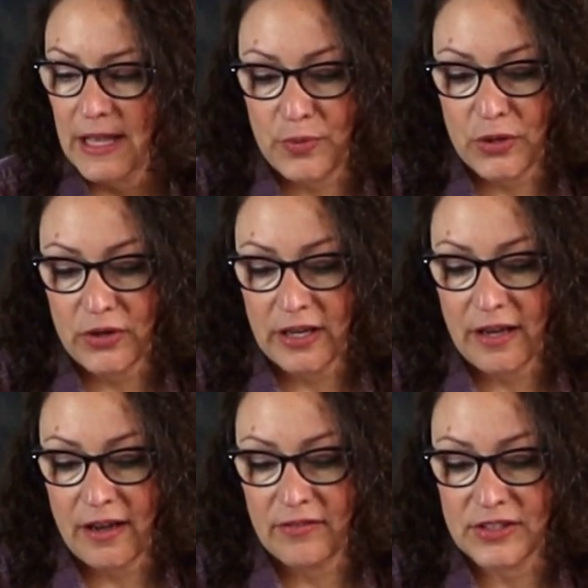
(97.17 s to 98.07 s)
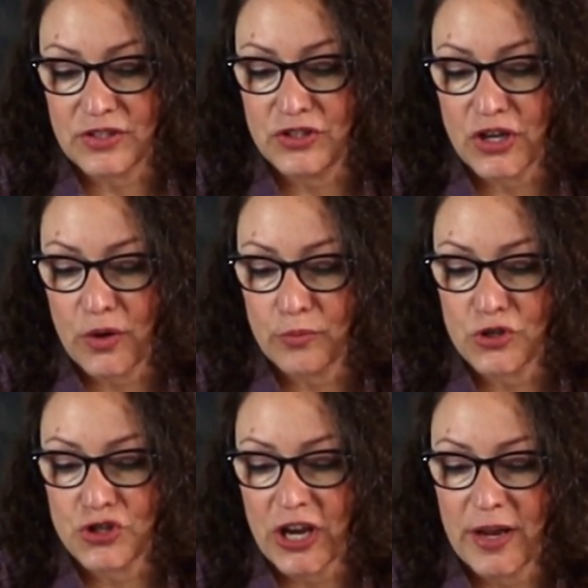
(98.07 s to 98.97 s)
The beauty of its domed
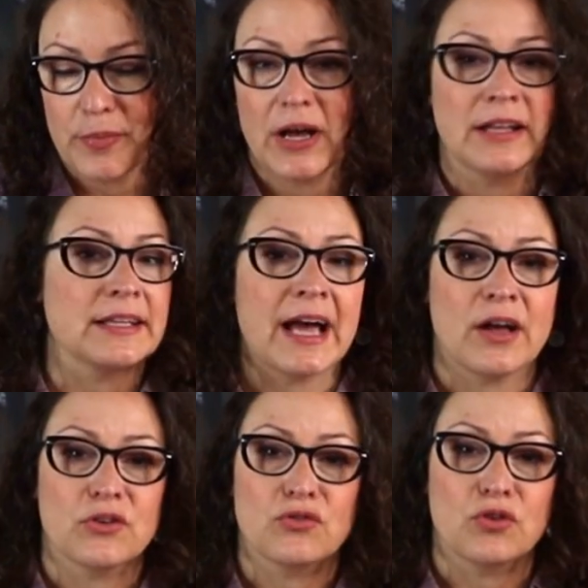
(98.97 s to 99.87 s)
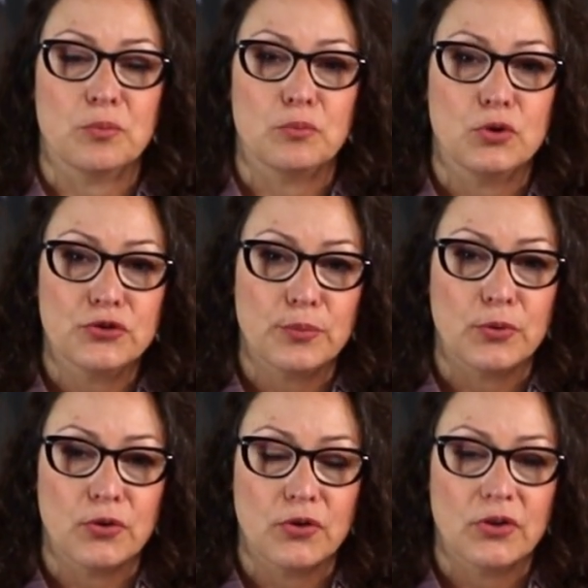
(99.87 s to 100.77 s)
shape allows for
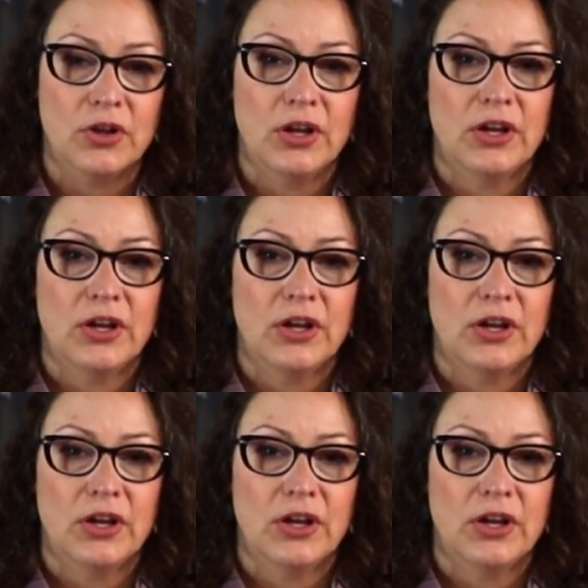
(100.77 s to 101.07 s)
multiple